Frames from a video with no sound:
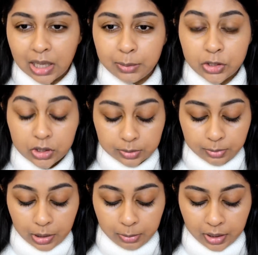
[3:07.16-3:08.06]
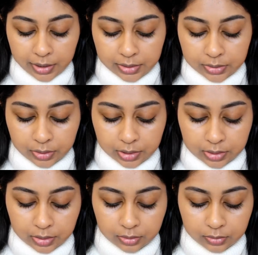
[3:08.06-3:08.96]
me just apply this on
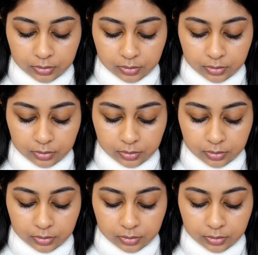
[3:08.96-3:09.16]
its own.